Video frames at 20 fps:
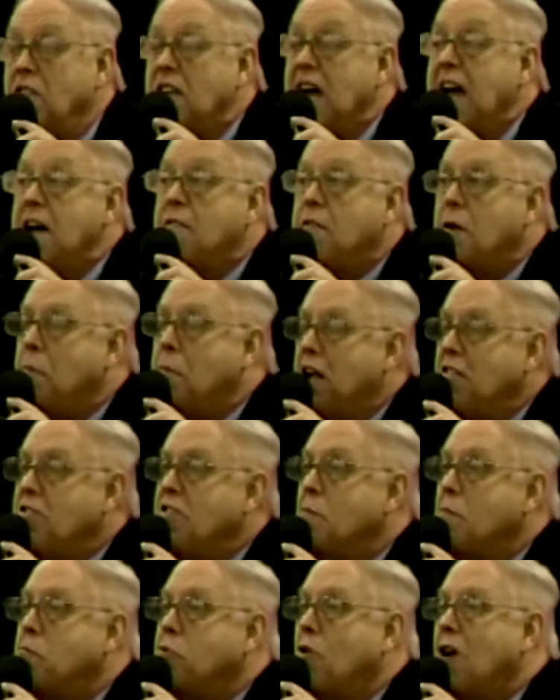They have a
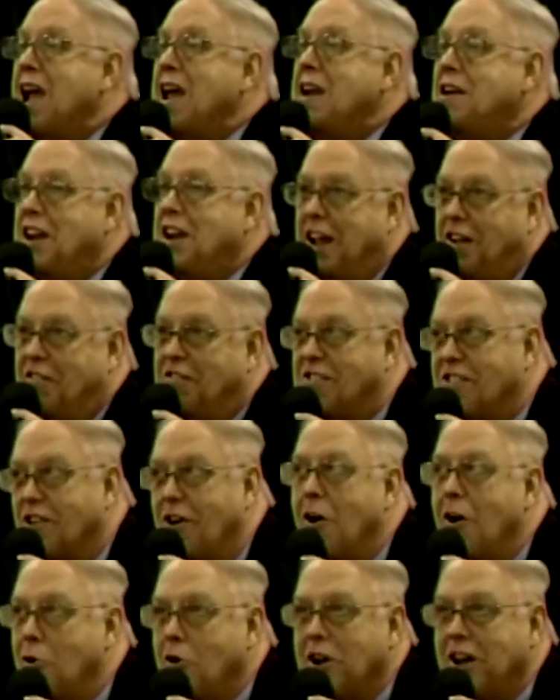bunch of branding
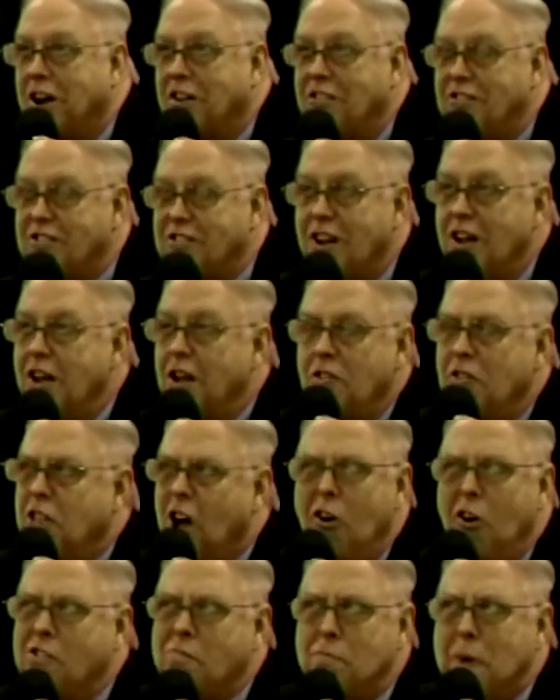slogans.
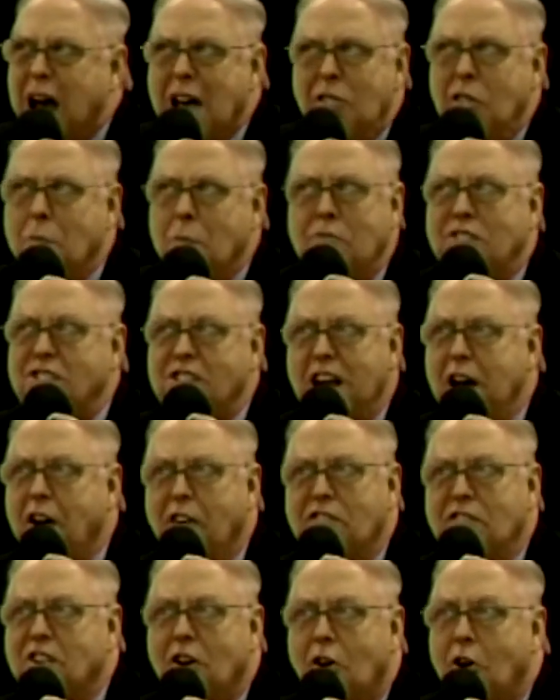Those by
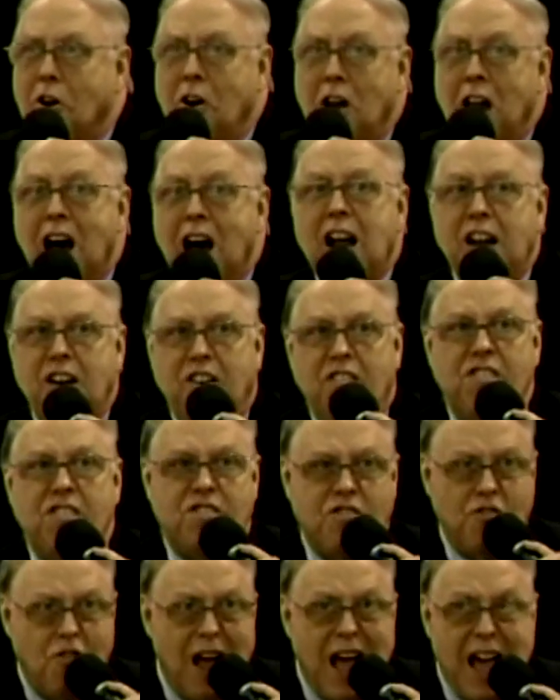themselves are not
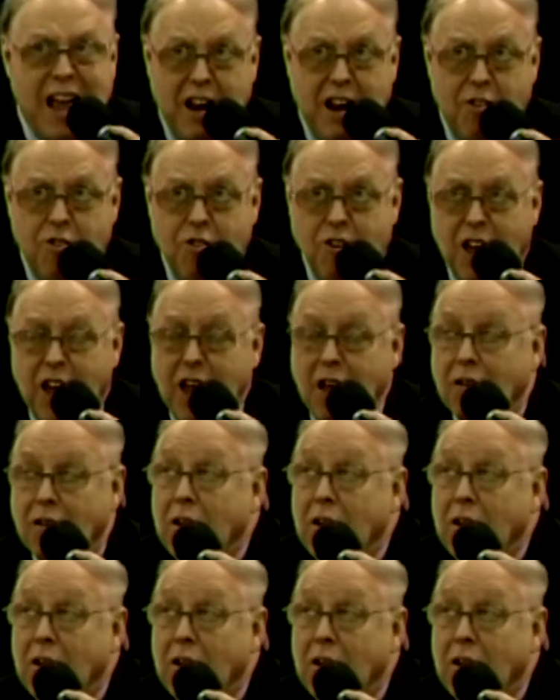strategy.